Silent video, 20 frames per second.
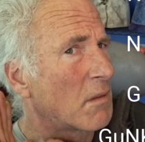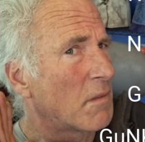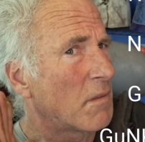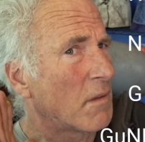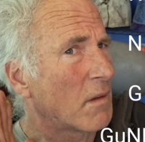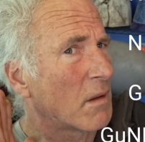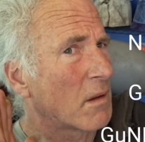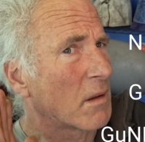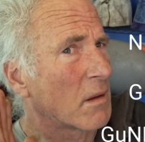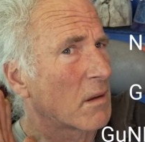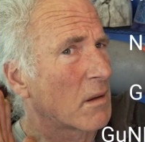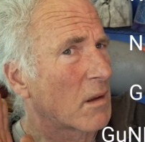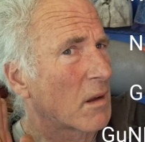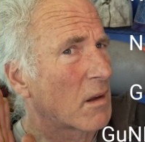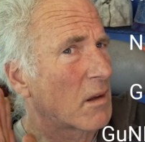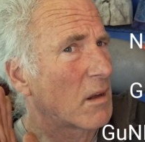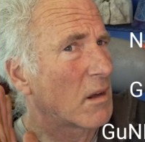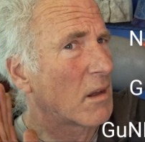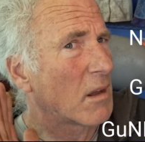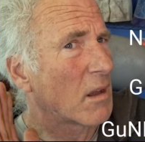the
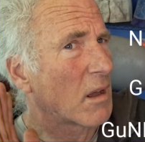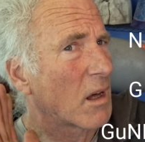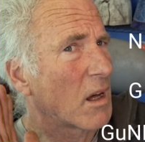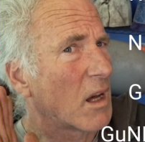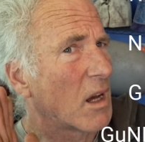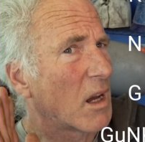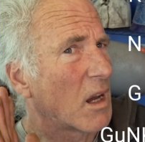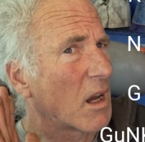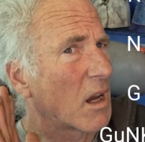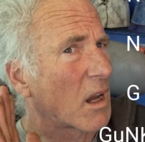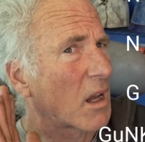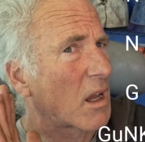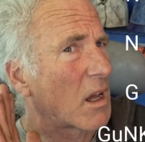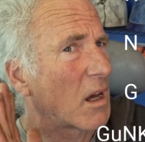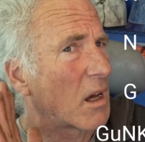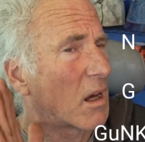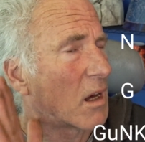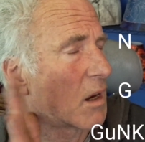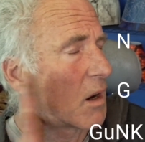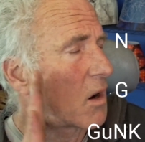g,
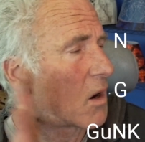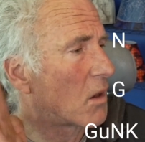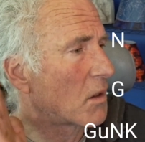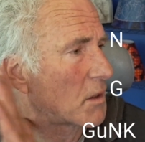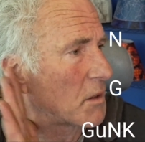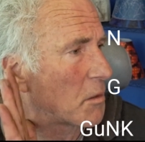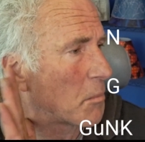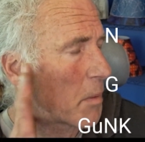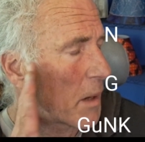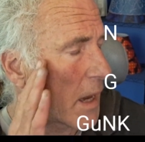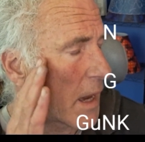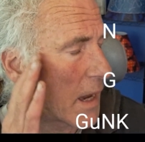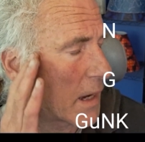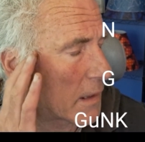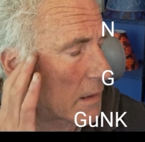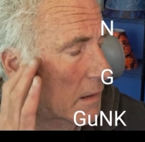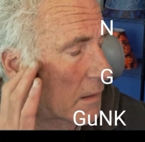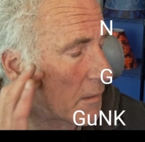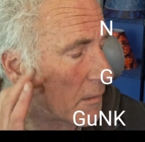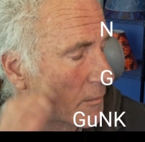k, all in the
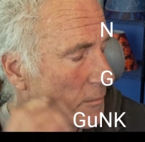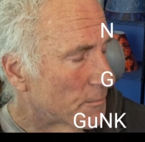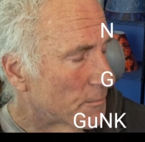back.